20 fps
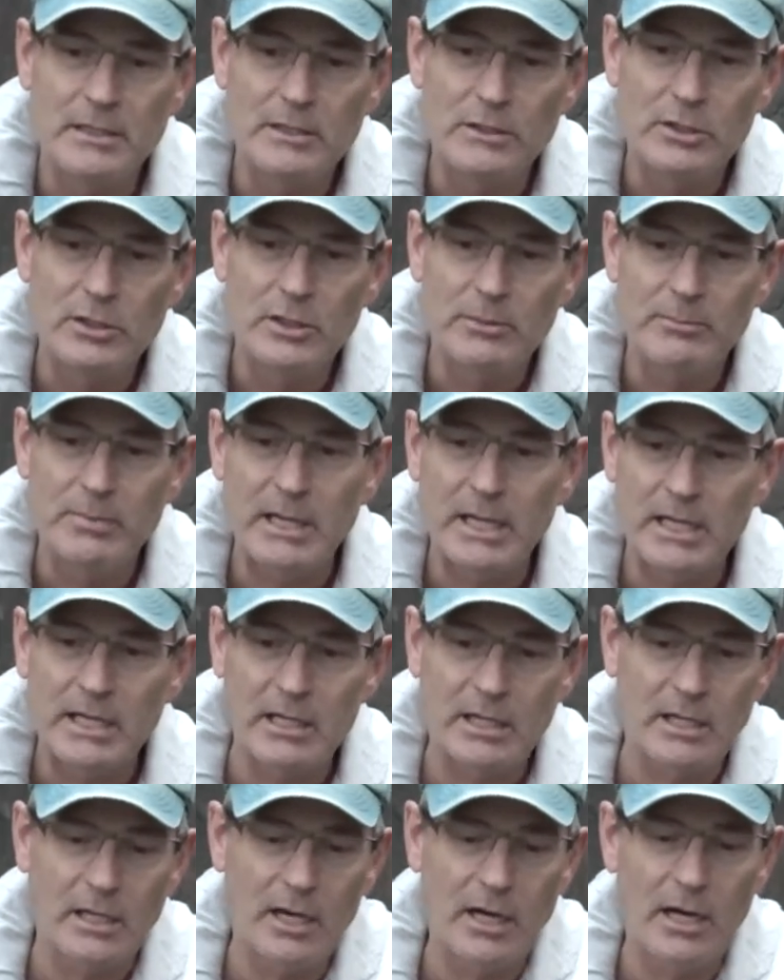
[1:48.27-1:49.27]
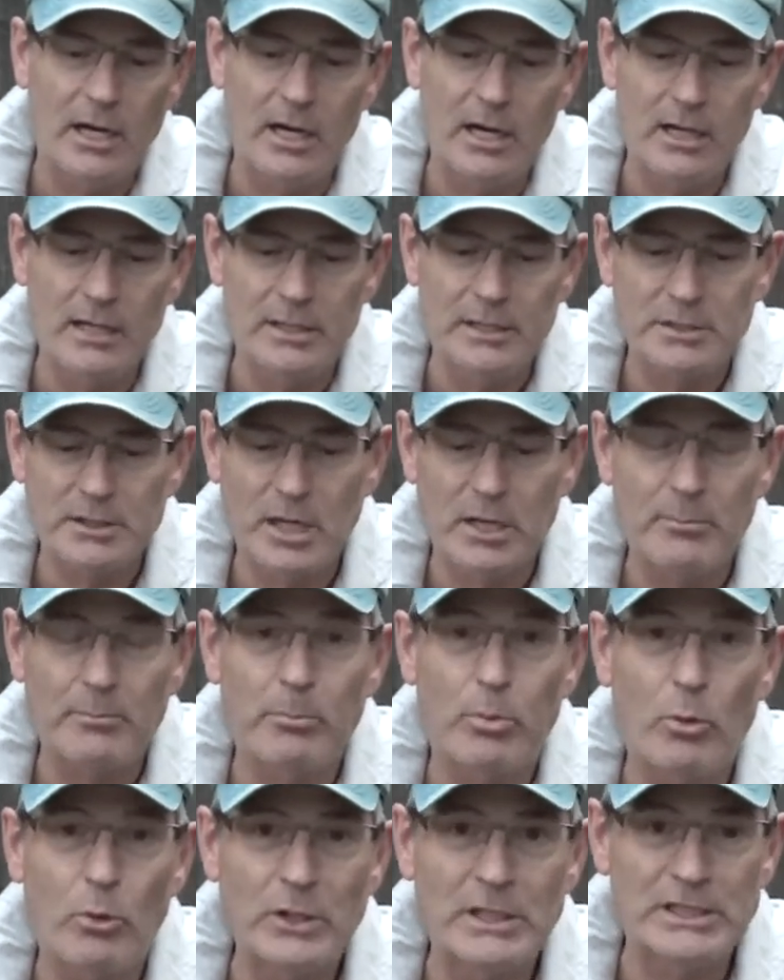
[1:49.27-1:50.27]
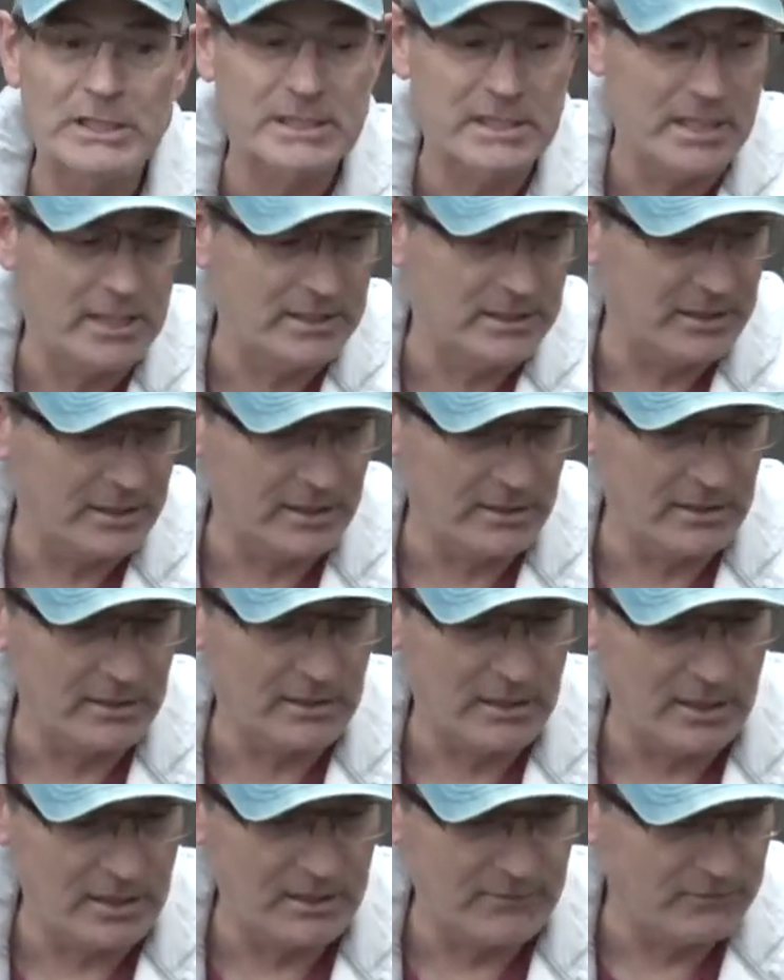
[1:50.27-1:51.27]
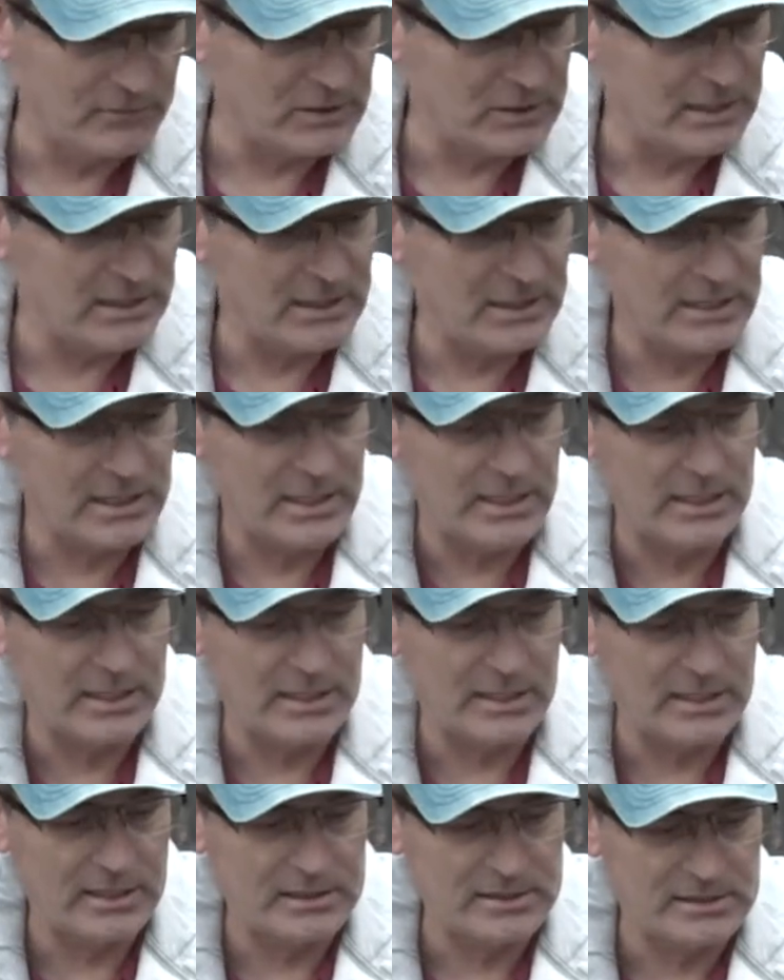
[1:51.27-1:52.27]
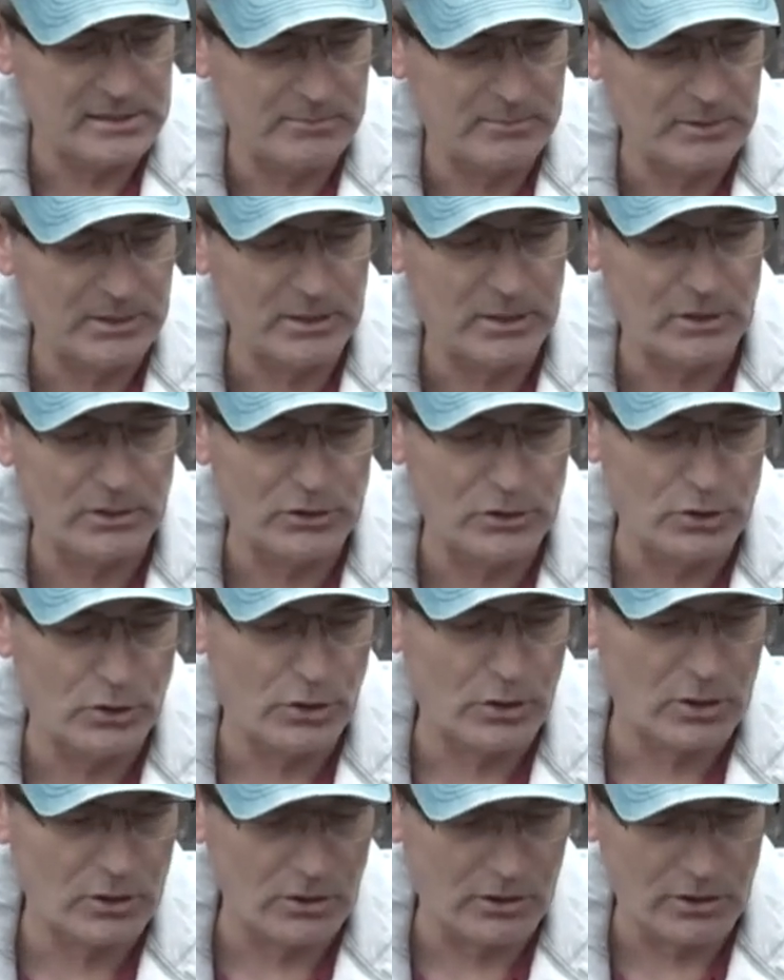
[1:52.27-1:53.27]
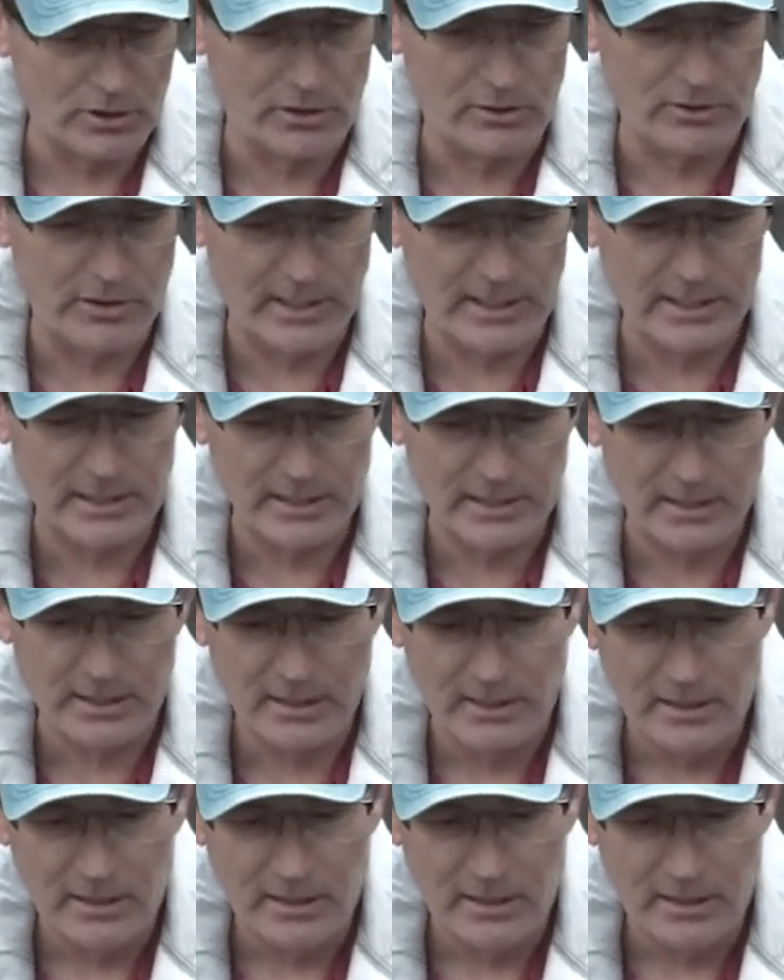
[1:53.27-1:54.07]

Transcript: you can make uh, sharp points on there and if you need to get in some little nook or cranny